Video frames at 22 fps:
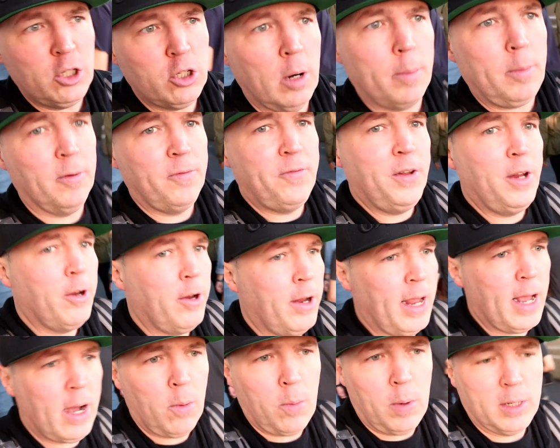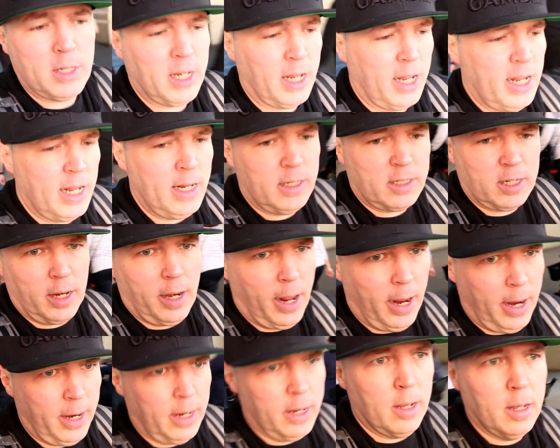trouble figuring out what to eat
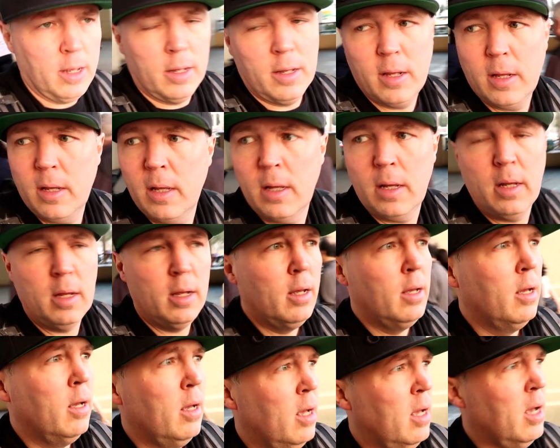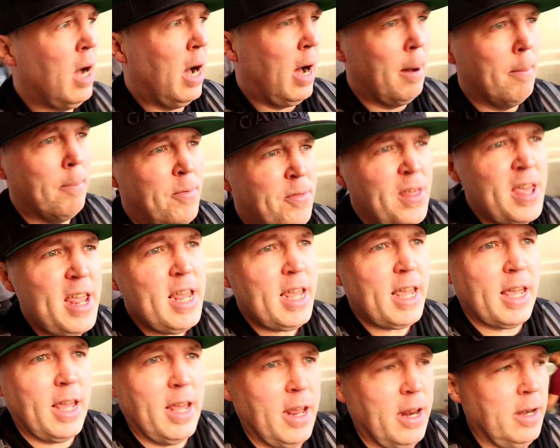today. I'm
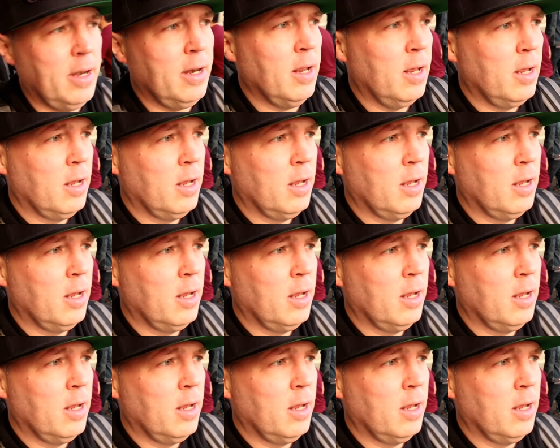thinking